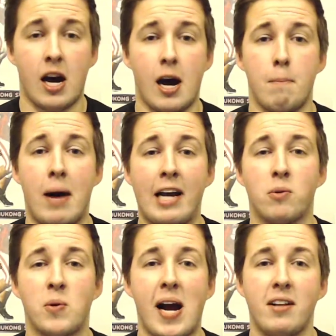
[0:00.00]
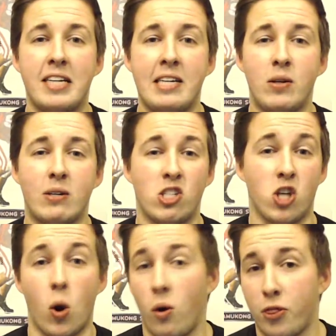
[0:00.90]
Mike Riley was
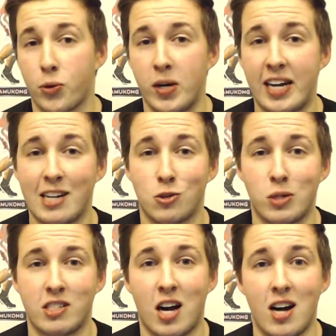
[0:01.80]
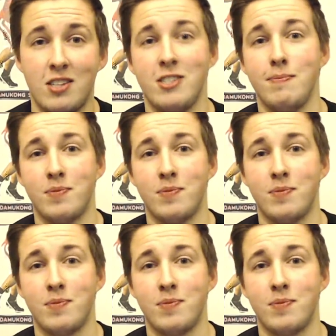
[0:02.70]
0-3 against Wisconsin,